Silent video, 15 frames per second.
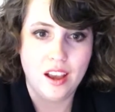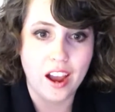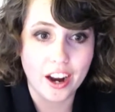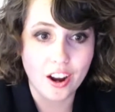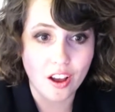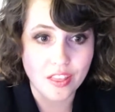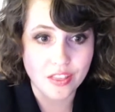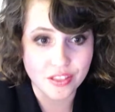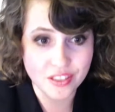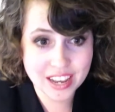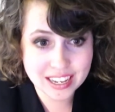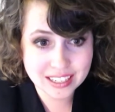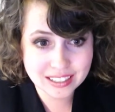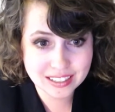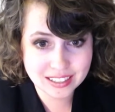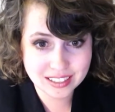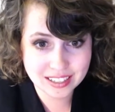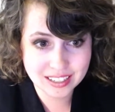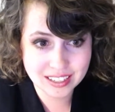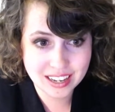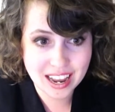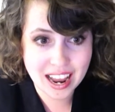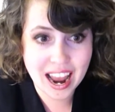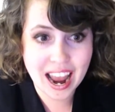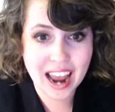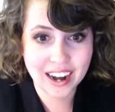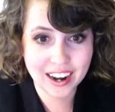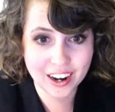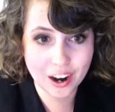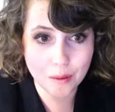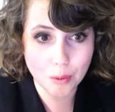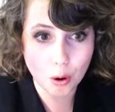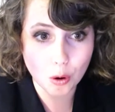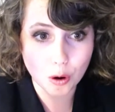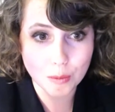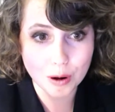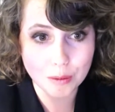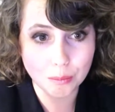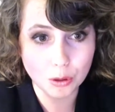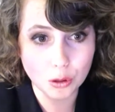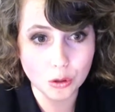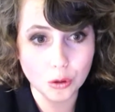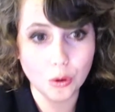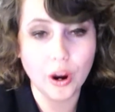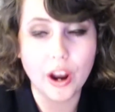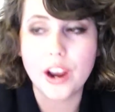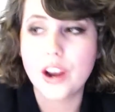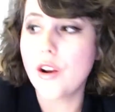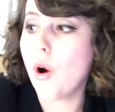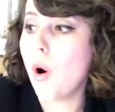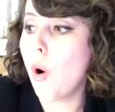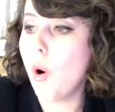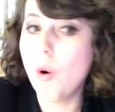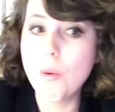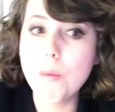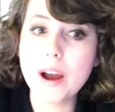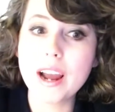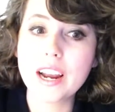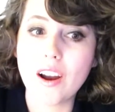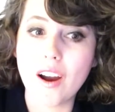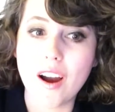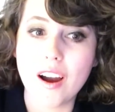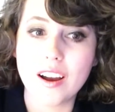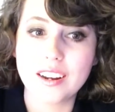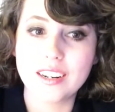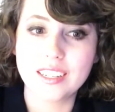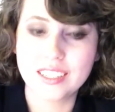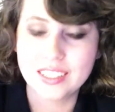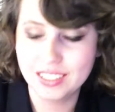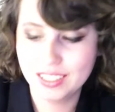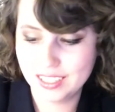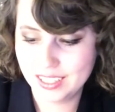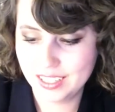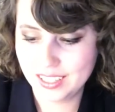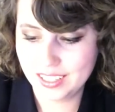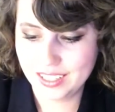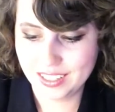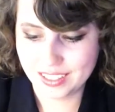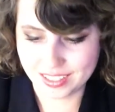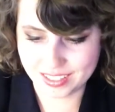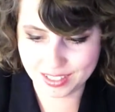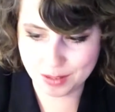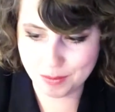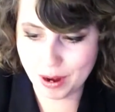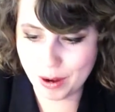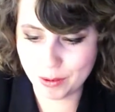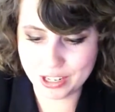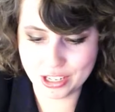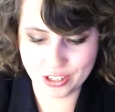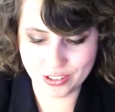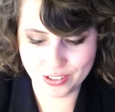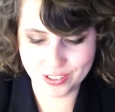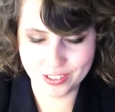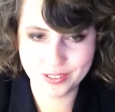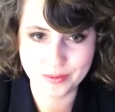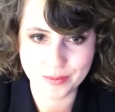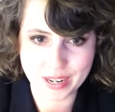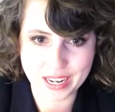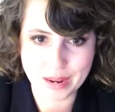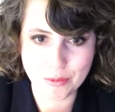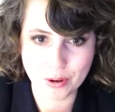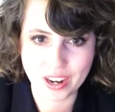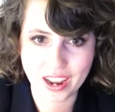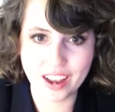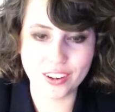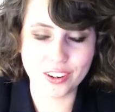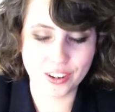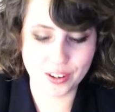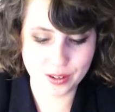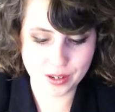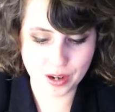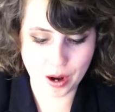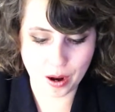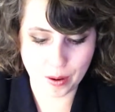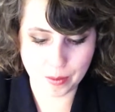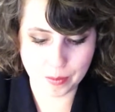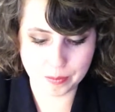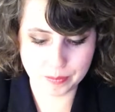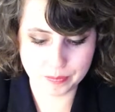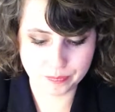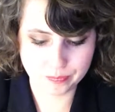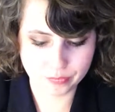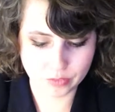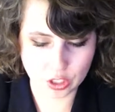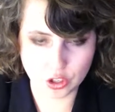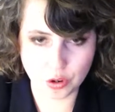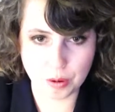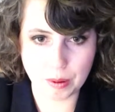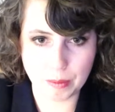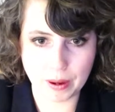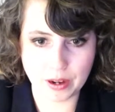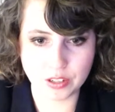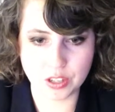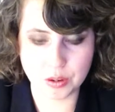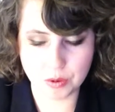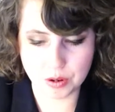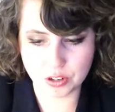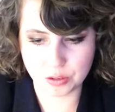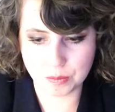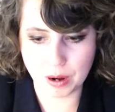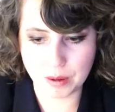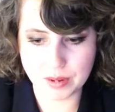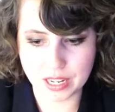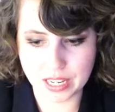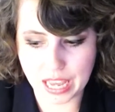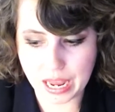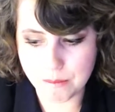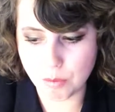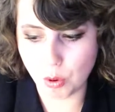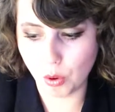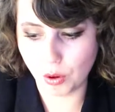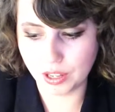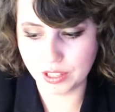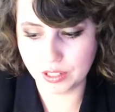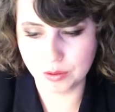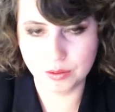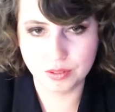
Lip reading: I got this, and I got Pokemon Blue, and oh my god, because this is my original, my Game Boy Color, because knowing my parents, they wouldn't just buy me a Game Boy,